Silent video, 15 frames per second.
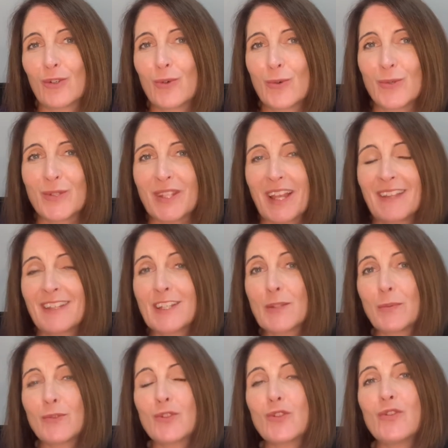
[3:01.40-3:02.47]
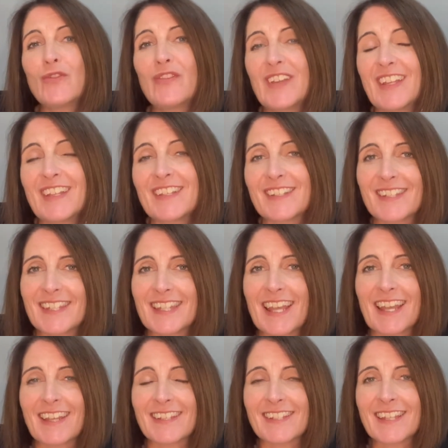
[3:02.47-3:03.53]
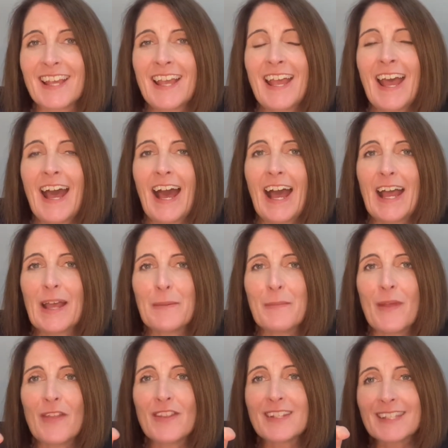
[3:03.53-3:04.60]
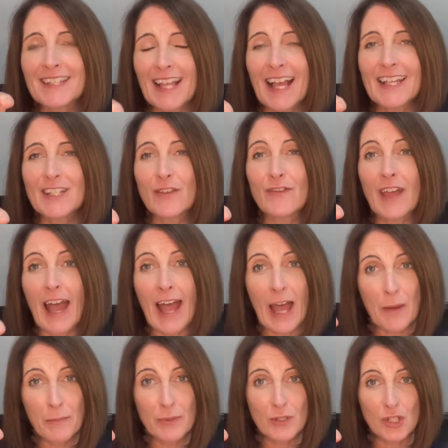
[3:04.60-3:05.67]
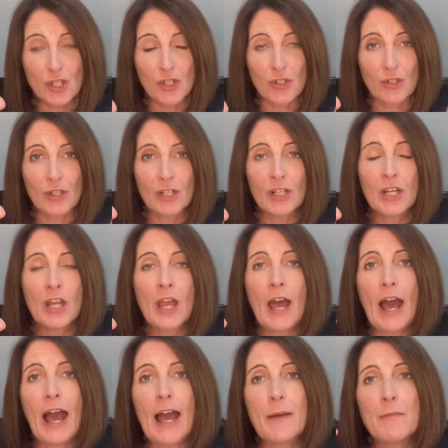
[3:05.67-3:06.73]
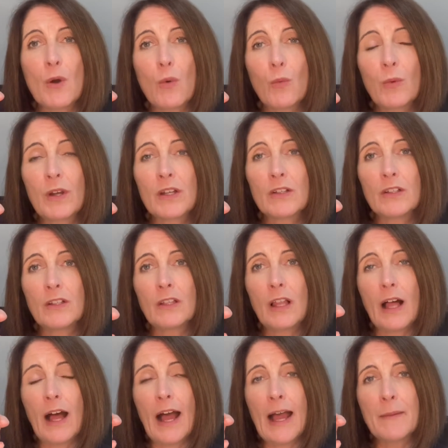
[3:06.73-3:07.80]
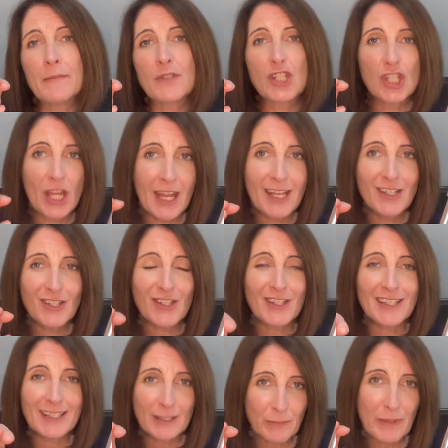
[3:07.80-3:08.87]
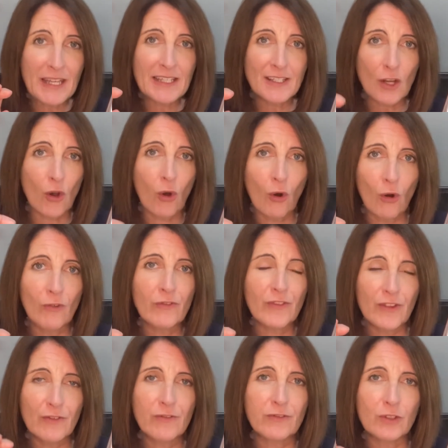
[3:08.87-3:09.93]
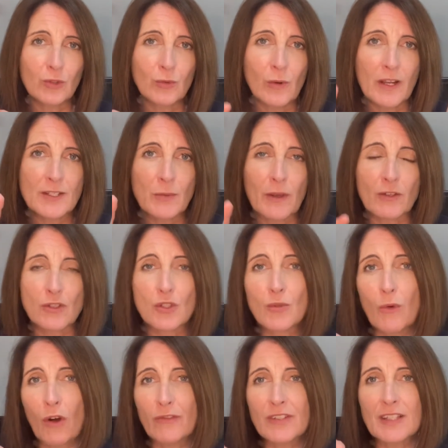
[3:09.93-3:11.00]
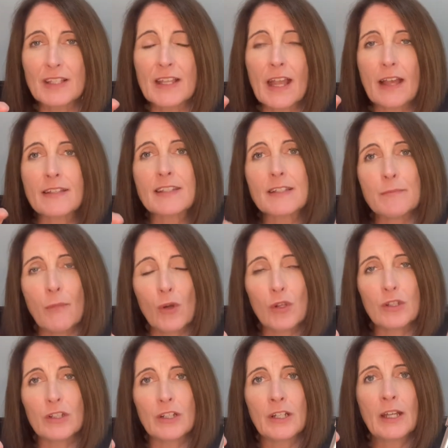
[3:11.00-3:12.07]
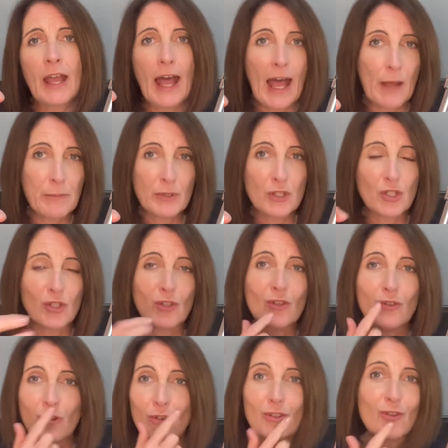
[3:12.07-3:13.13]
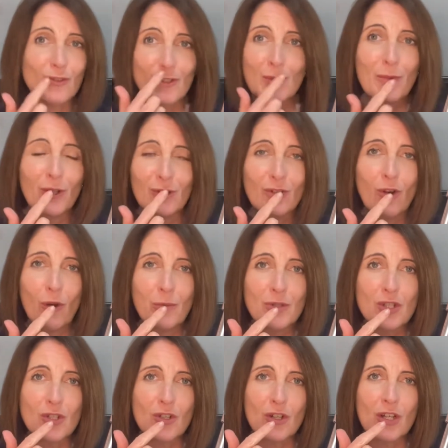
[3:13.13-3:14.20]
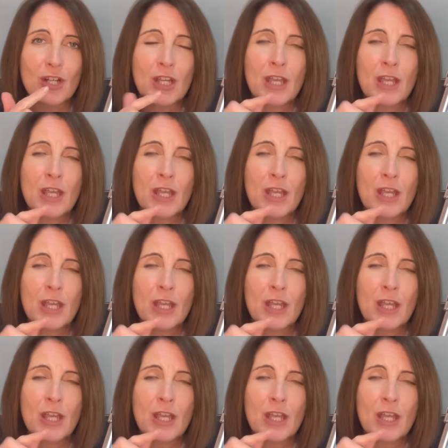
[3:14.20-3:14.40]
hose, and this will do various things. The size of the aperture will change the speed of the flow as well. So obviously a smaller aperture, or your smaller embouchure,